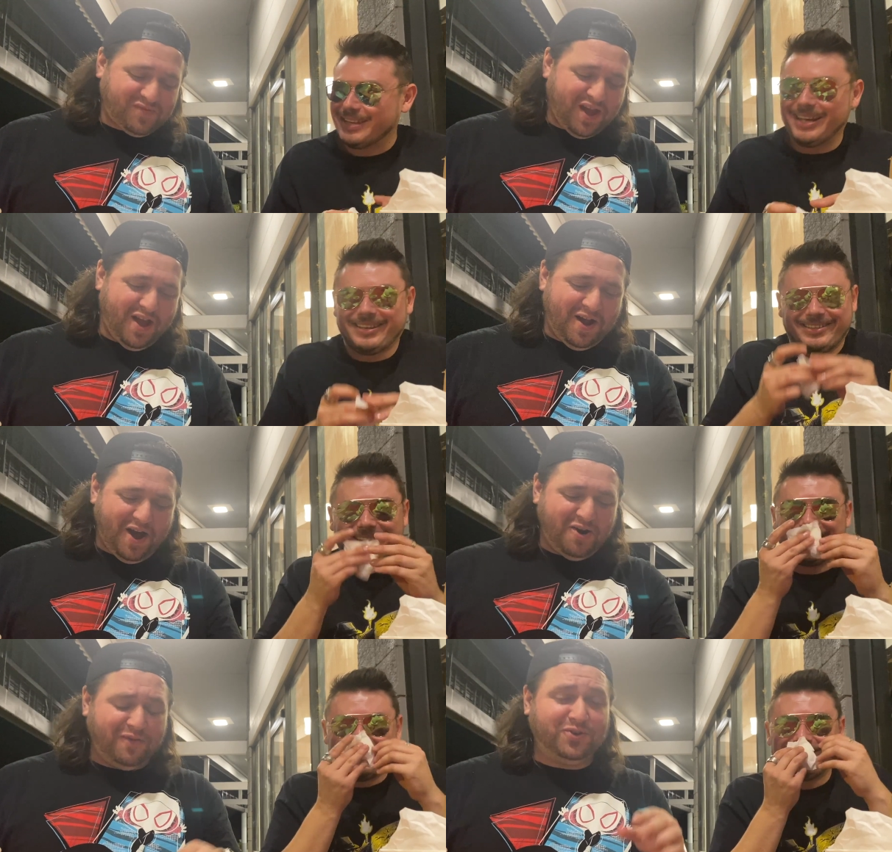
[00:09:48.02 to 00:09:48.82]
Speaker 1: I
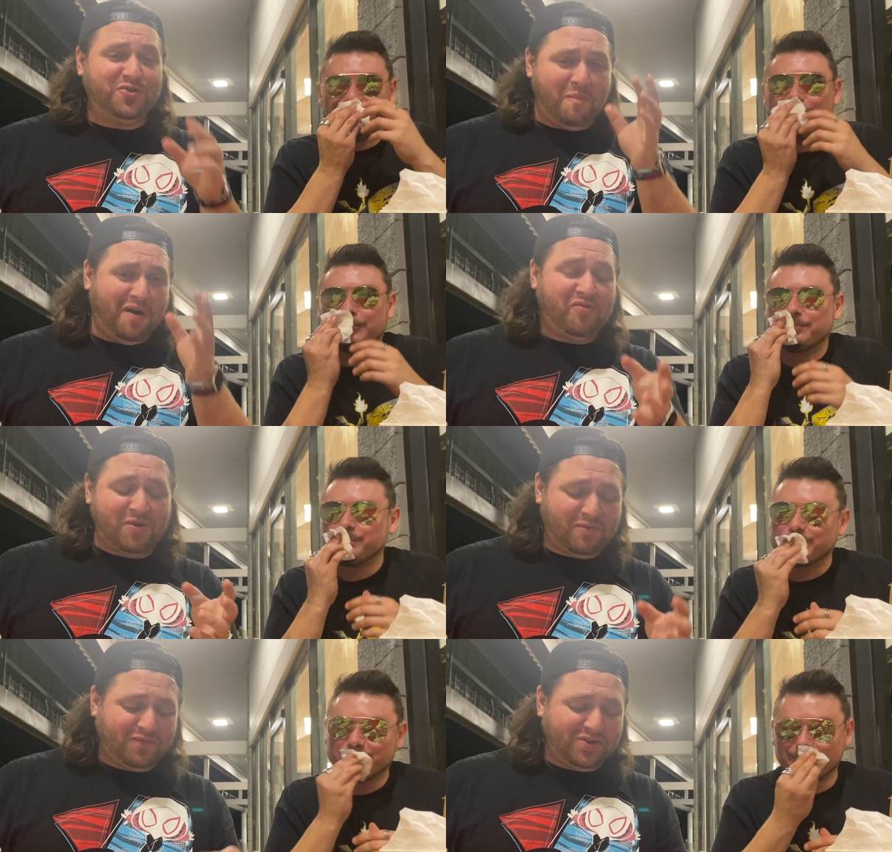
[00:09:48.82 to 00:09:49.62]
don't know if we'll do
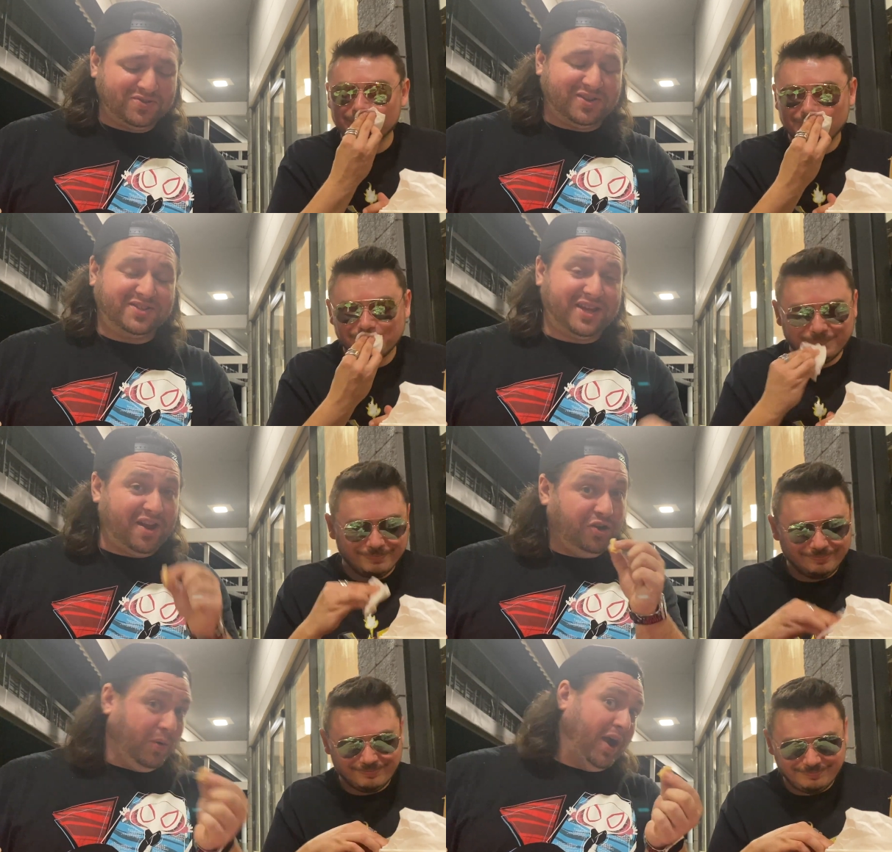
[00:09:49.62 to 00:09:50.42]
monthly reviews unless they
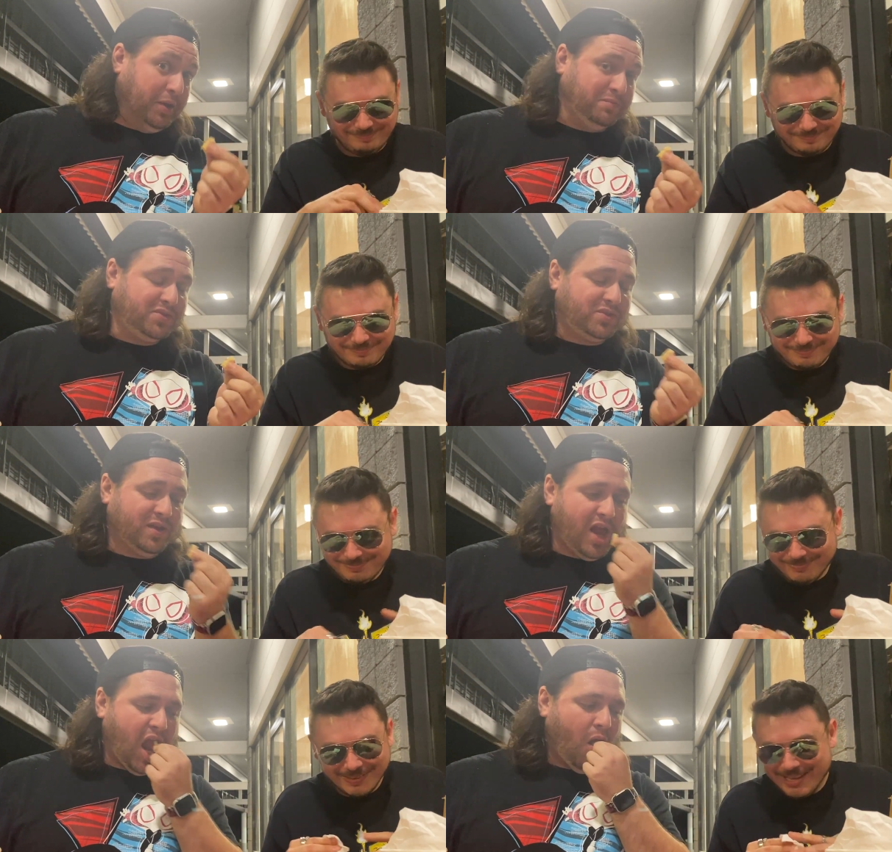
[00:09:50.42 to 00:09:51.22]
get new items.
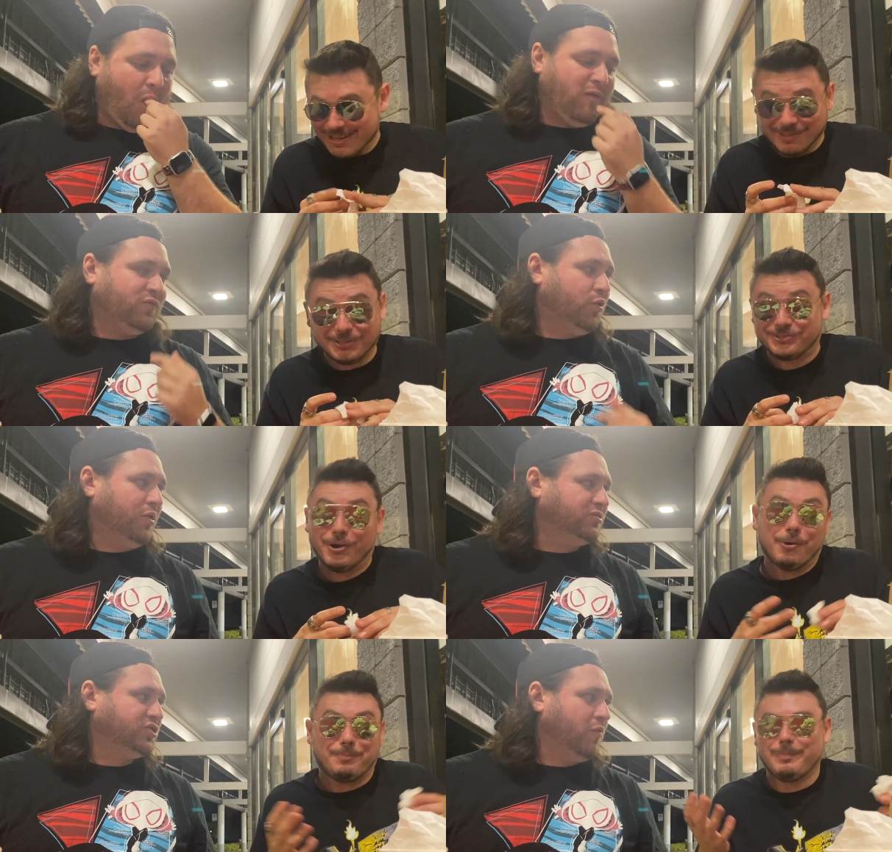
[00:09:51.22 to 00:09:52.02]
Speaker 2: Yeah, let us
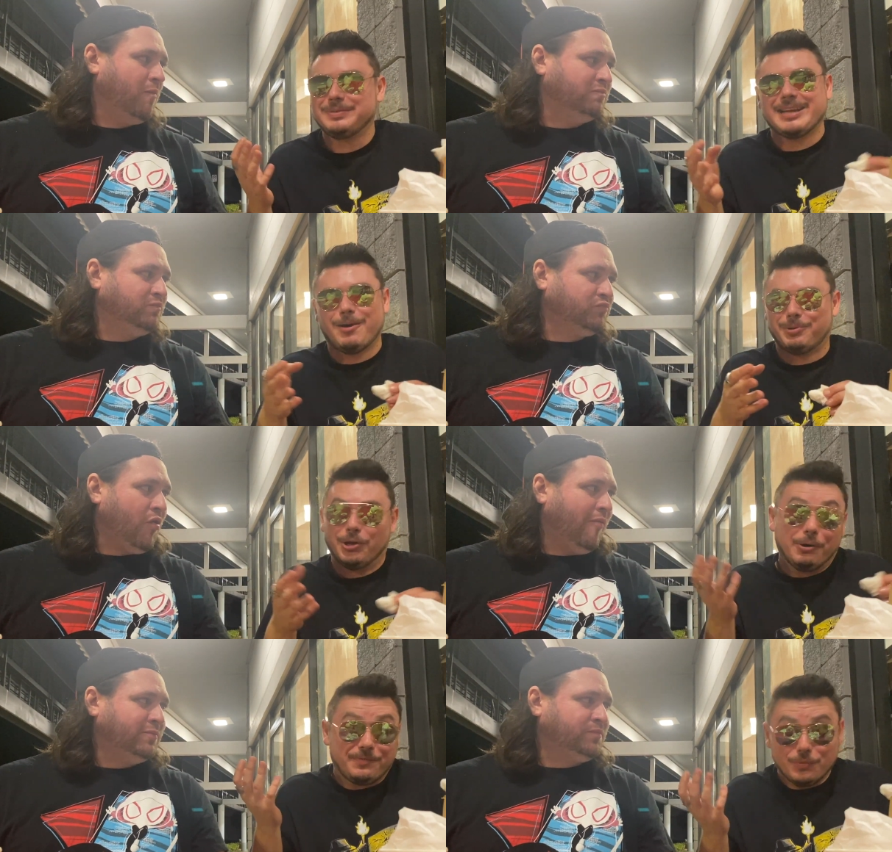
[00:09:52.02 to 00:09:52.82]
know us. down
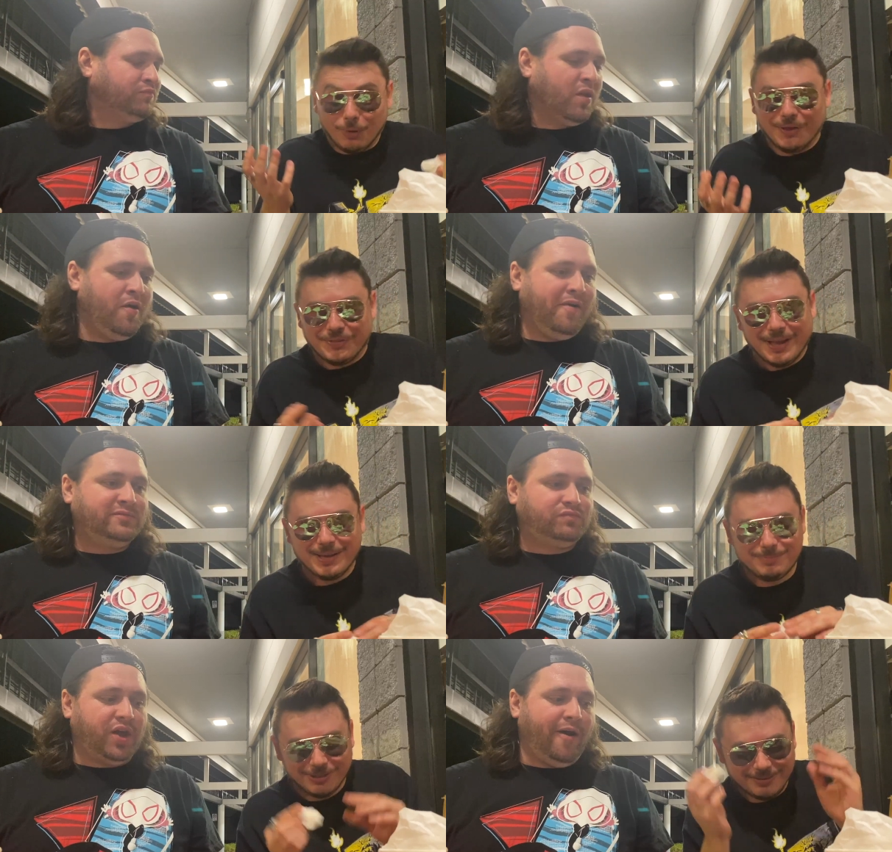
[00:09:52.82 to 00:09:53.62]
below if you want
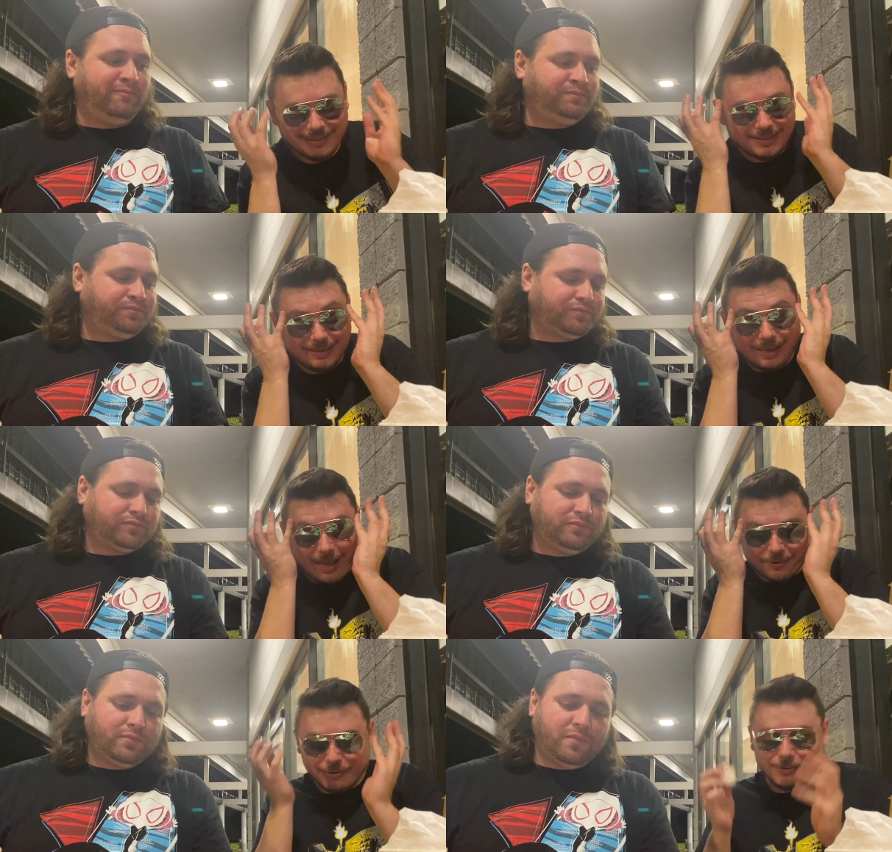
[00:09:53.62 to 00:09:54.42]
that. But yeah.
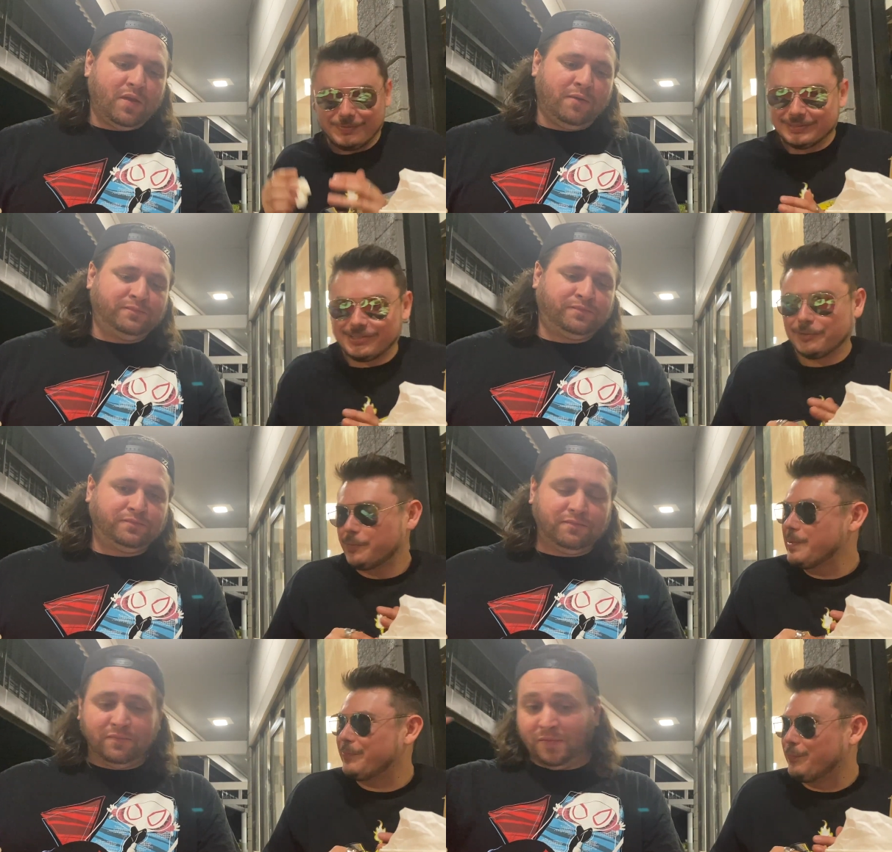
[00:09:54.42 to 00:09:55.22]
I don't know if
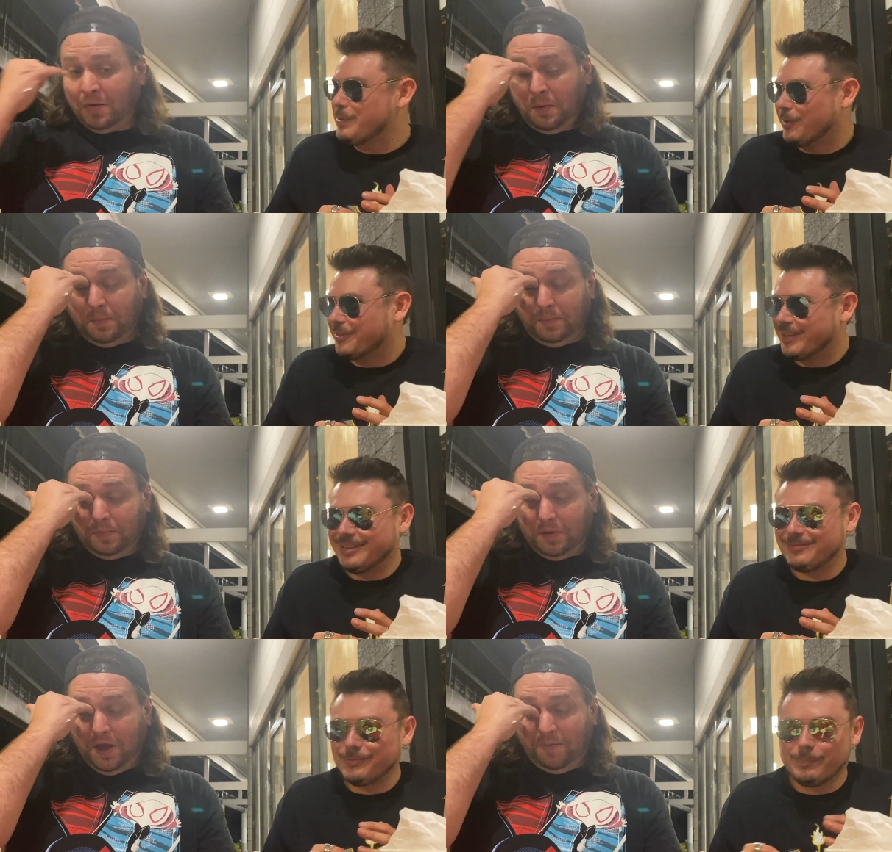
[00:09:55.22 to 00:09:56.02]
necessarily we, we want
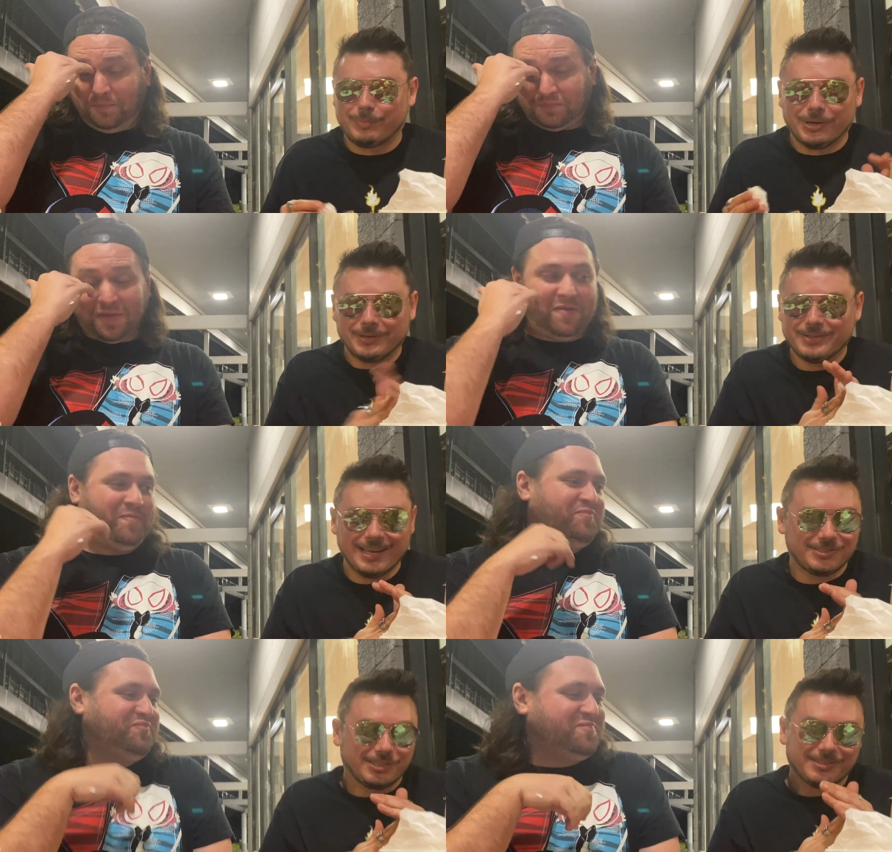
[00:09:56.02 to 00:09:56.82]
that. Yeah. But
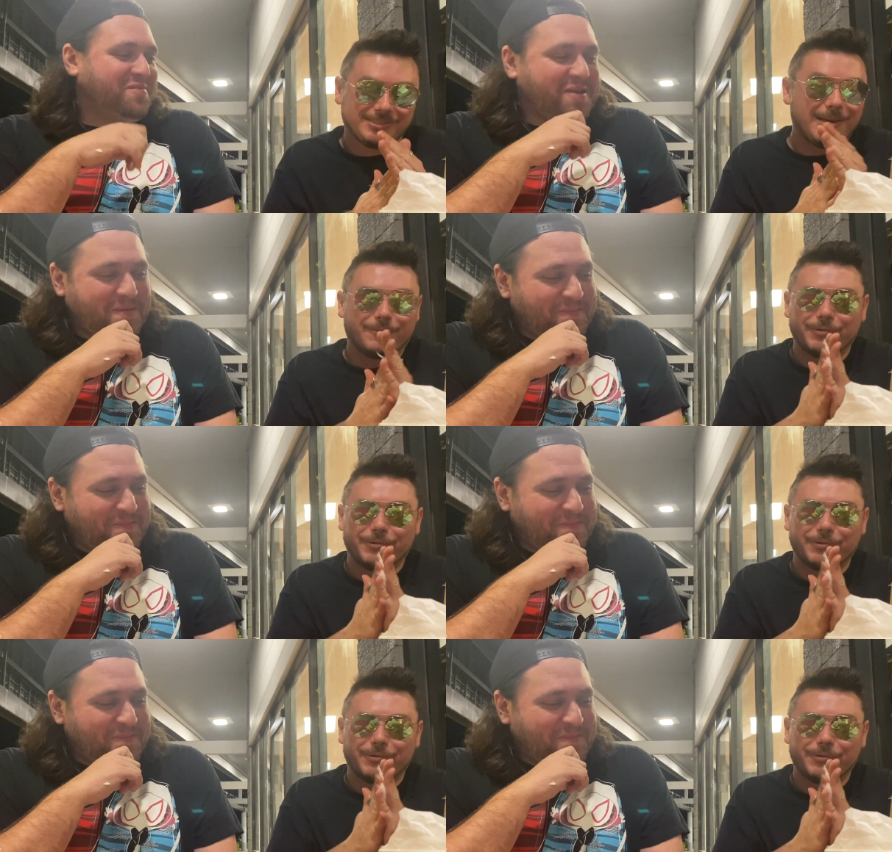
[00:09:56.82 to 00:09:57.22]
yeah, check us out